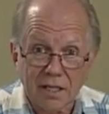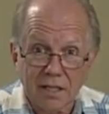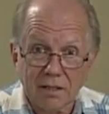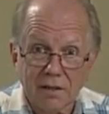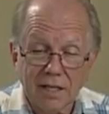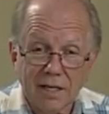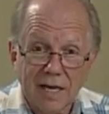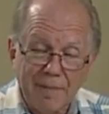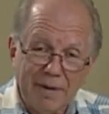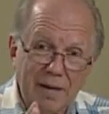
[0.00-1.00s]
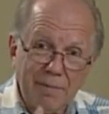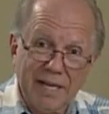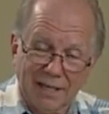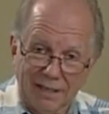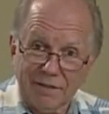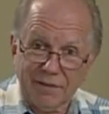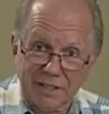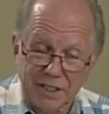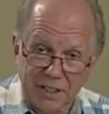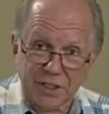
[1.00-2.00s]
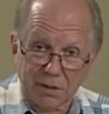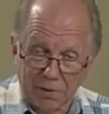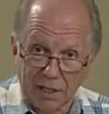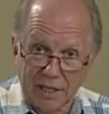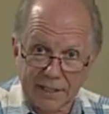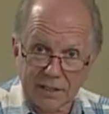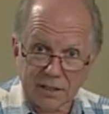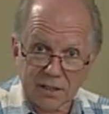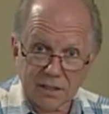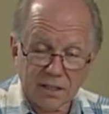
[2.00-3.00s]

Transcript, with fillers: You know, I mean, I made a living teaching Pilates.